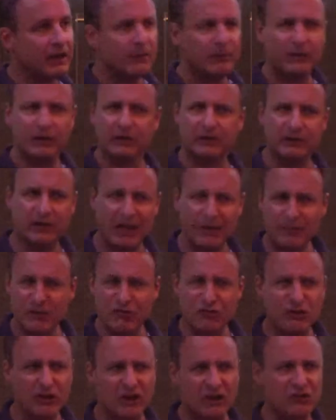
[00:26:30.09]
But on climate
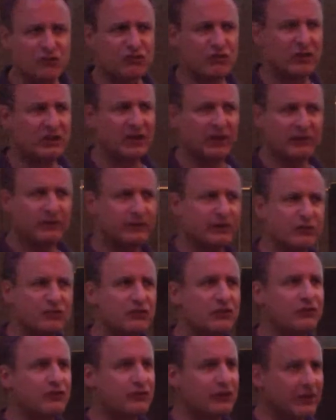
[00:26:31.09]
change and other
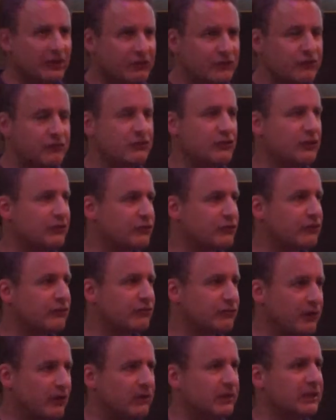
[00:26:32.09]
issues, it's just
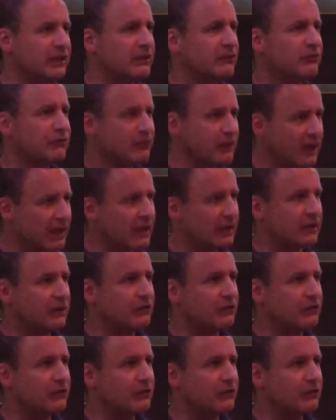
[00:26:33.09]
falling flat.